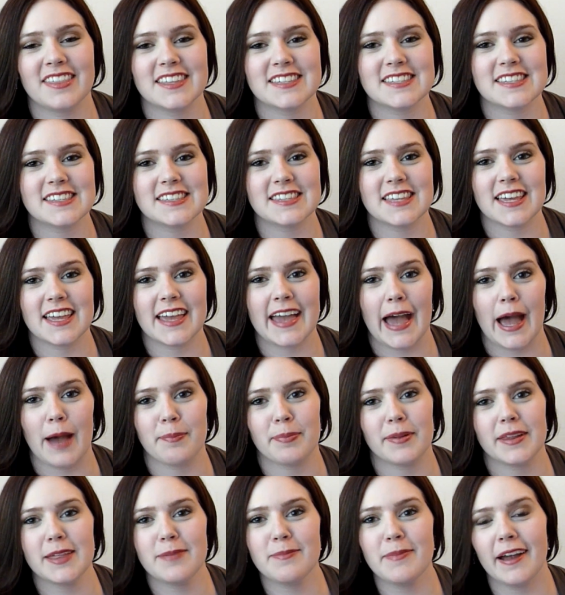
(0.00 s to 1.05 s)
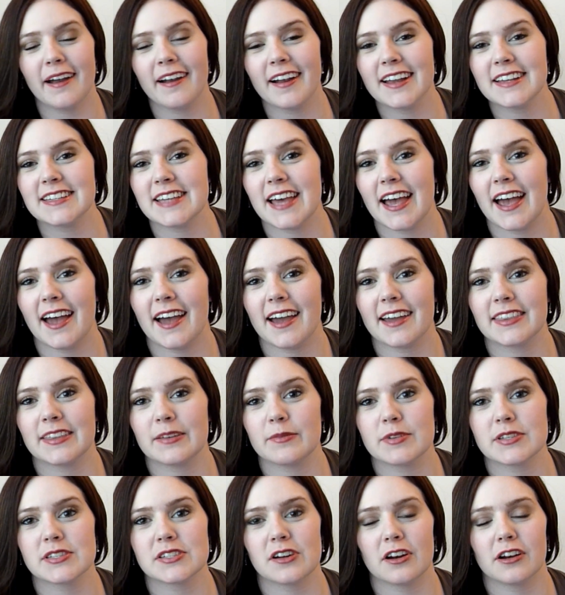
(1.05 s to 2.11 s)
This is the Happily Married tag that
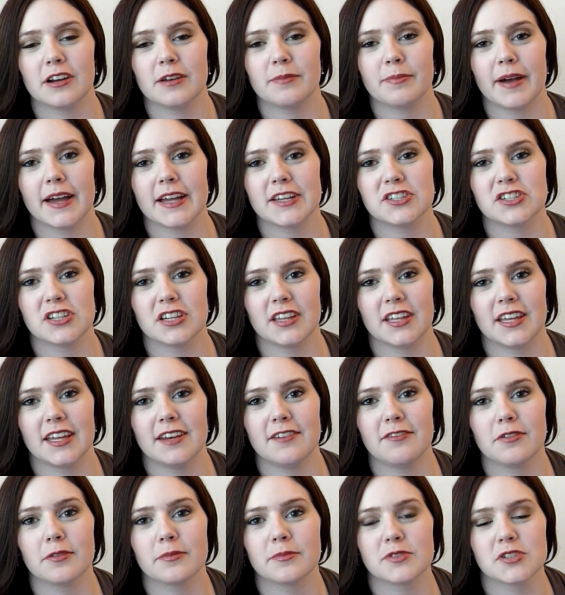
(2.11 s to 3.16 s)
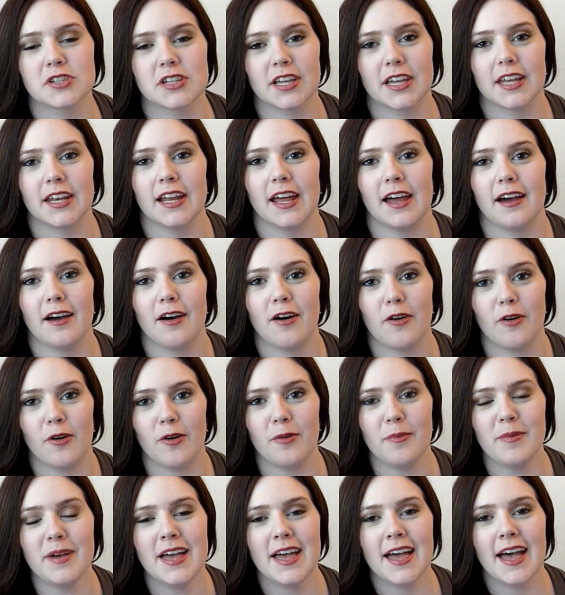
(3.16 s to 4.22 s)
was started by Jillian from Jillian at
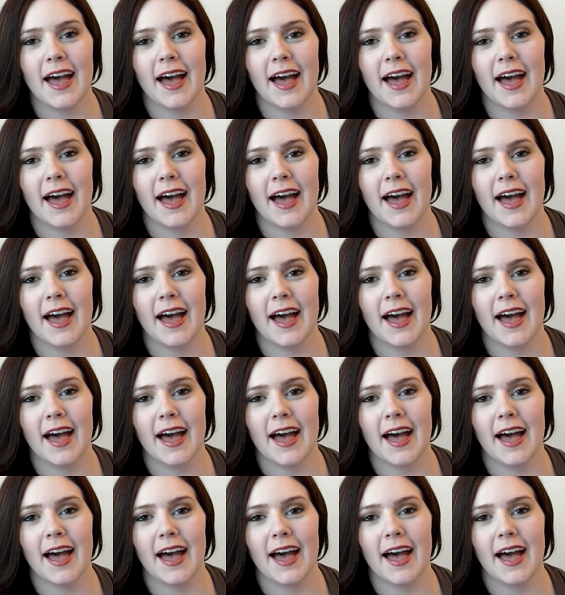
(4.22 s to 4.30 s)
Home.